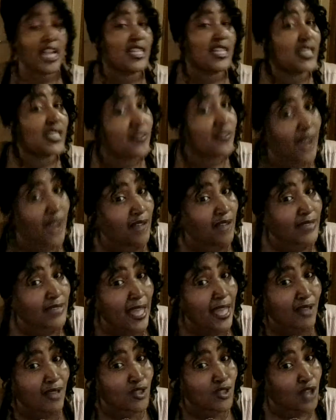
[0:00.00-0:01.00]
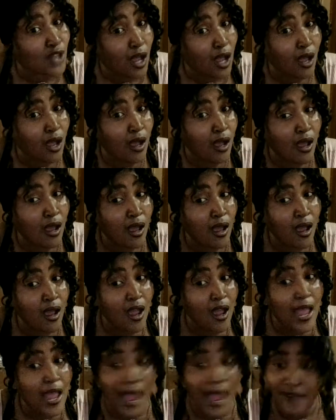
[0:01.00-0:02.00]
just found out, y'all.
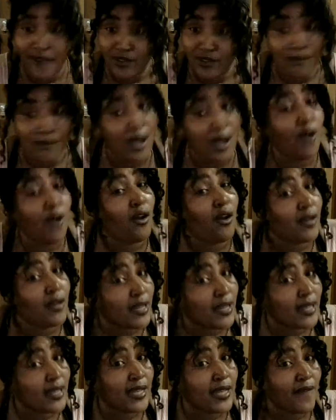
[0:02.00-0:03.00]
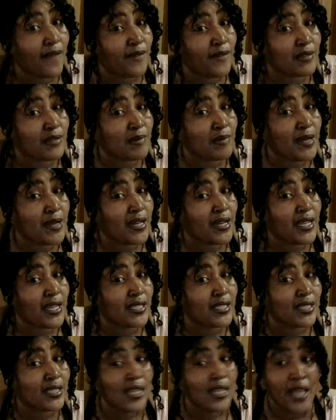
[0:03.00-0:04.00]
After my own near-death
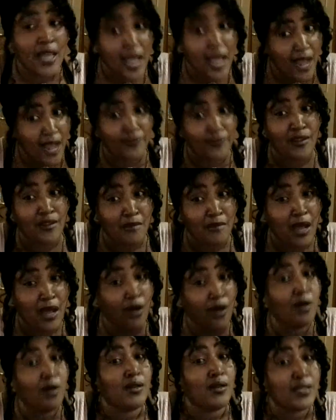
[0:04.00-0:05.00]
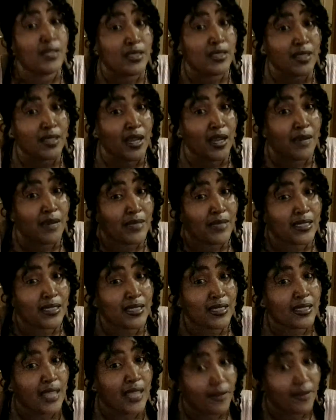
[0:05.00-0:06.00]
experience, after my own
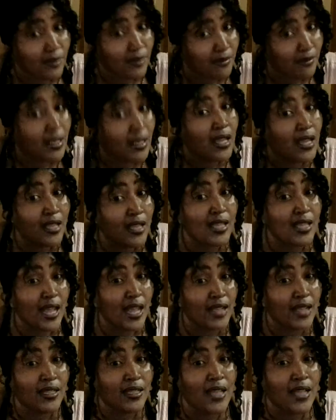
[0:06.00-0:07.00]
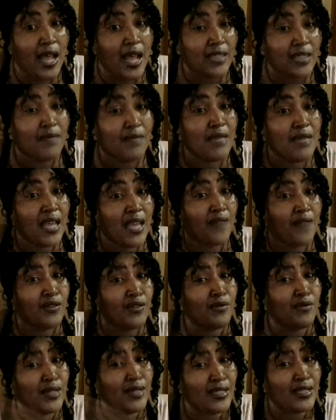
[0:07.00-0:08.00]
disturbances, after me having
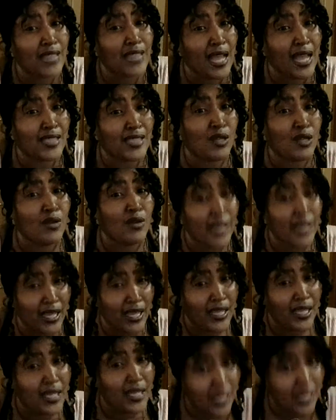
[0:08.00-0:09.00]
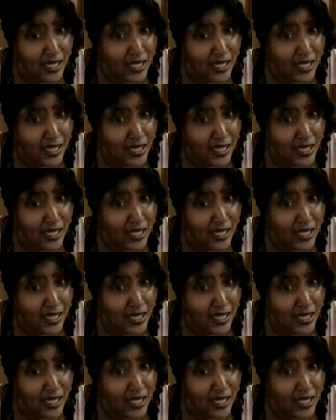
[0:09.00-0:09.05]
to realize, okay,